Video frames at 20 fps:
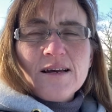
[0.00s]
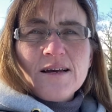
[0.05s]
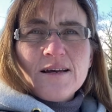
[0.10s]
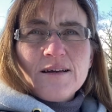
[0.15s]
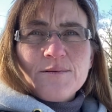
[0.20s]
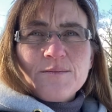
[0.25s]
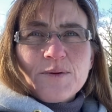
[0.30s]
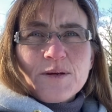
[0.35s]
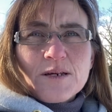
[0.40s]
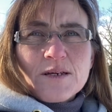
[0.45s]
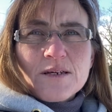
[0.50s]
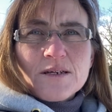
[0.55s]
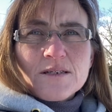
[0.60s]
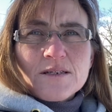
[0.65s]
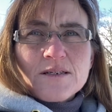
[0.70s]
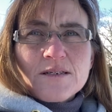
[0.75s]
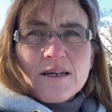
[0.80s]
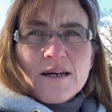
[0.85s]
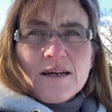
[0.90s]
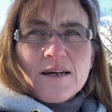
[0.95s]

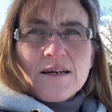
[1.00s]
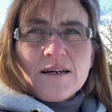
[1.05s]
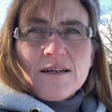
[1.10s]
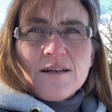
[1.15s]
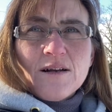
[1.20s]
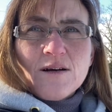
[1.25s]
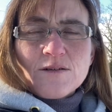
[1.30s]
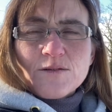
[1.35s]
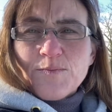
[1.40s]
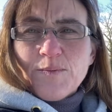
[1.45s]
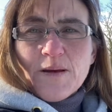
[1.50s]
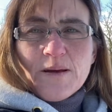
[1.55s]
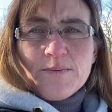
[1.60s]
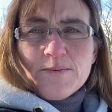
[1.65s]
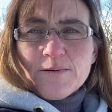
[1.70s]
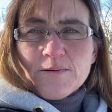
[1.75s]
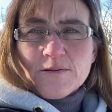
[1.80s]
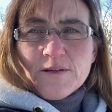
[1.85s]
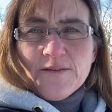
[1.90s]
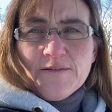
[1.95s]
because lots of
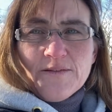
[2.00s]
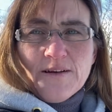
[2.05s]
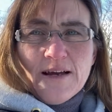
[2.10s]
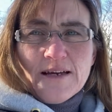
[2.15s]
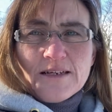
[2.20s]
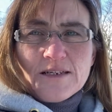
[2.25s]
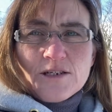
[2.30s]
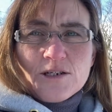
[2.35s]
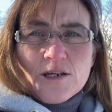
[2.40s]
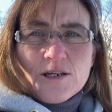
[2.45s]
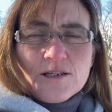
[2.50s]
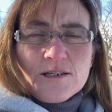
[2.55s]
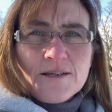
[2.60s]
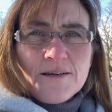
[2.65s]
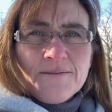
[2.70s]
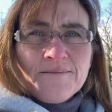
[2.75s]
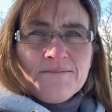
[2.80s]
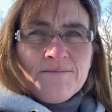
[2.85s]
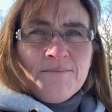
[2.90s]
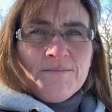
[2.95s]
people, different ages,
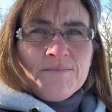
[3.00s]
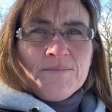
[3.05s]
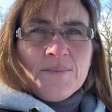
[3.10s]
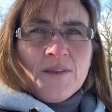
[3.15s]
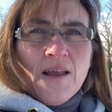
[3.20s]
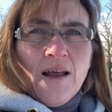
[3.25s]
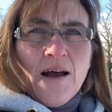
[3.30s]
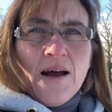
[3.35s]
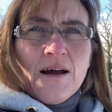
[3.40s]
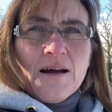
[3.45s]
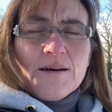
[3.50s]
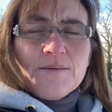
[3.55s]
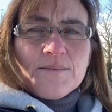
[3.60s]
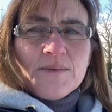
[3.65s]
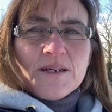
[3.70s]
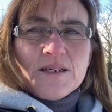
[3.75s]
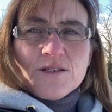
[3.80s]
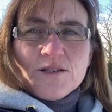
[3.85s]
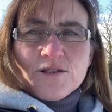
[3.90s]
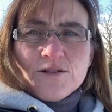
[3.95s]

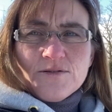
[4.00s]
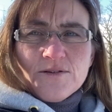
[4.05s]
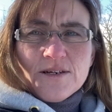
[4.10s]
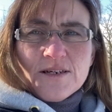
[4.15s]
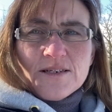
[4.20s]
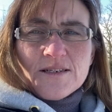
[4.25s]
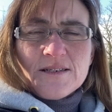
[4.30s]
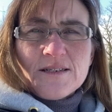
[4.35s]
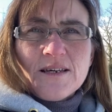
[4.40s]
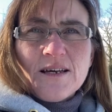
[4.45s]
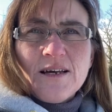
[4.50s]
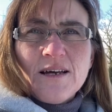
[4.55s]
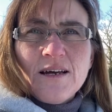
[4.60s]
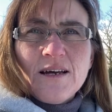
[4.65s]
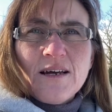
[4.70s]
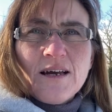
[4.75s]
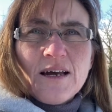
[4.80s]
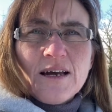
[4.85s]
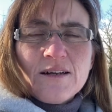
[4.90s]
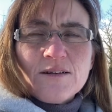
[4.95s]
injuries
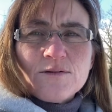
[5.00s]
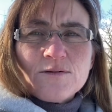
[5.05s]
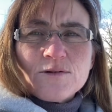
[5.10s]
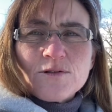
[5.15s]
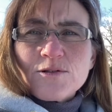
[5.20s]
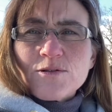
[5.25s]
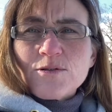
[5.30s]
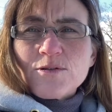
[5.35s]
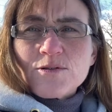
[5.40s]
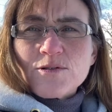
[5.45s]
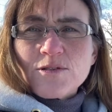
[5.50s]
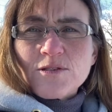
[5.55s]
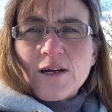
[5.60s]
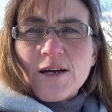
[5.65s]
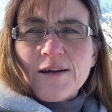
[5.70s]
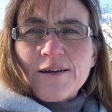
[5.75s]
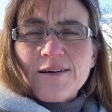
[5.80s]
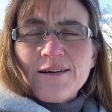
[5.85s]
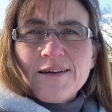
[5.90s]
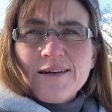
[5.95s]
and all sorts.
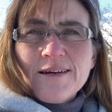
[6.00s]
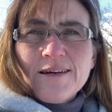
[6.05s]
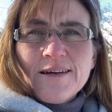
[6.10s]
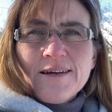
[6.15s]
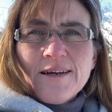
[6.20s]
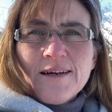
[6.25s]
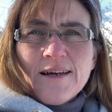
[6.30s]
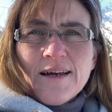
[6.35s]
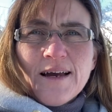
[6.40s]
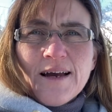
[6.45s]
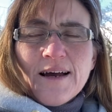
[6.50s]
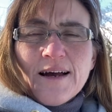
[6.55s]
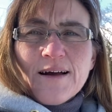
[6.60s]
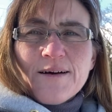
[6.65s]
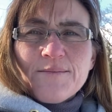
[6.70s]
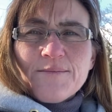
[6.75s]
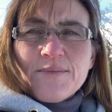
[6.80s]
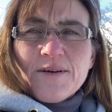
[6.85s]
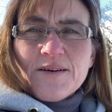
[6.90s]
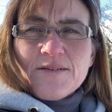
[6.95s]
So
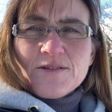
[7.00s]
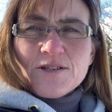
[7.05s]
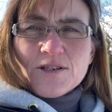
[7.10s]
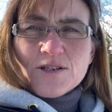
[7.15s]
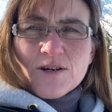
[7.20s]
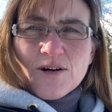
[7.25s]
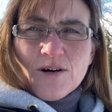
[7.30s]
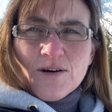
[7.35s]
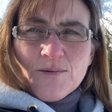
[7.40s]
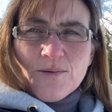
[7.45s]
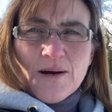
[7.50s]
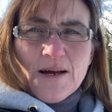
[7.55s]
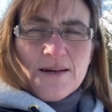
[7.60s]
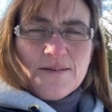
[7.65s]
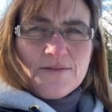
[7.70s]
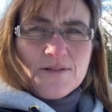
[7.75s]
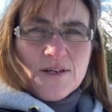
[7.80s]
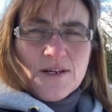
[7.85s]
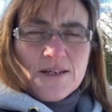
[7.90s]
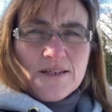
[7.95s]
if she's got a way
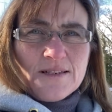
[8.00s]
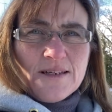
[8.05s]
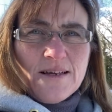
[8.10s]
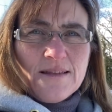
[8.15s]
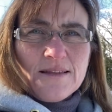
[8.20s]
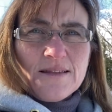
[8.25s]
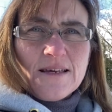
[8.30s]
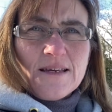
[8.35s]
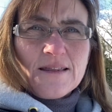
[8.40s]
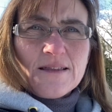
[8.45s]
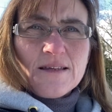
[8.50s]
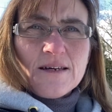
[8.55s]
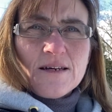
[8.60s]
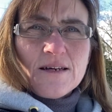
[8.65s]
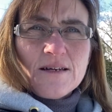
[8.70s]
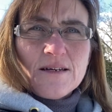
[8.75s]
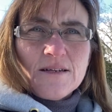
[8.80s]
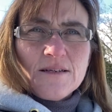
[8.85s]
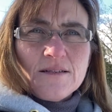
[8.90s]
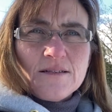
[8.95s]
of doing something that
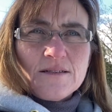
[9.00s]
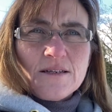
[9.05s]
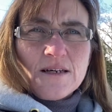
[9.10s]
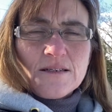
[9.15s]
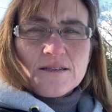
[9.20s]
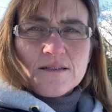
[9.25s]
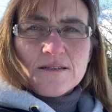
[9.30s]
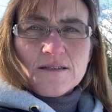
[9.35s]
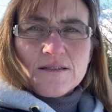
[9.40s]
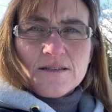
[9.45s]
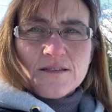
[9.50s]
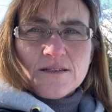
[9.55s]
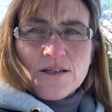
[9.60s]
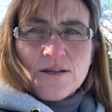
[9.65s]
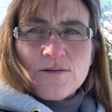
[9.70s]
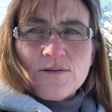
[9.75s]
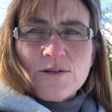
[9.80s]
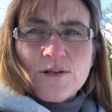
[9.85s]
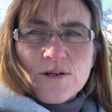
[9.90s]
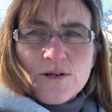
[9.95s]
doesn't
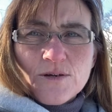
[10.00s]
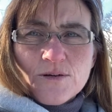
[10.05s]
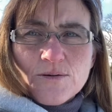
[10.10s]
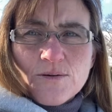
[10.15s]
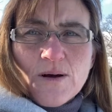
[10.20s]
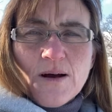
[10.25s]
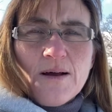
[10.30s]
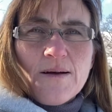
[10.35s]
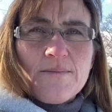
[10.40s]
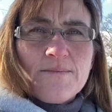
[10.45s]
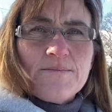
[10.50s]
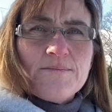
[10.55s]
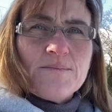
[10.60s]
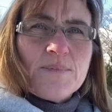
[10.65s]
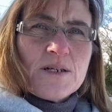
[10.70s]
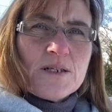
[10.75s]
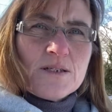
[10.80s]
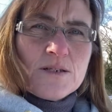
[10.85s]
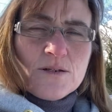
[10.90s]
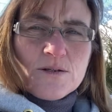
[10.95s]
suit you,
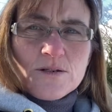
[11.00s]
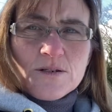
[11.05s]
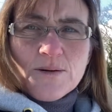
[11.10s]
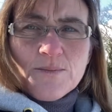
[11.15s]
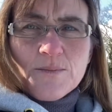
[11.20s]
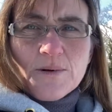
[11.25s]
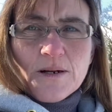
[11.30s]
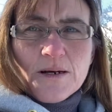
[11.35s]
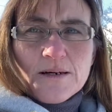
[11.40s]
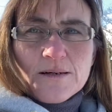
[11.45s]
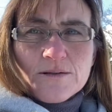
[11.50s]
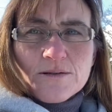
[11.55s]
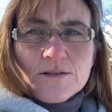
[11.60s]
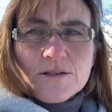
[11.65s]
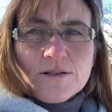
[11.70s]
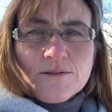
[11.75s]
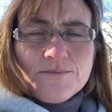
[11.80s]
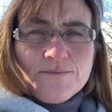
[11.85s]
but it suits someone else,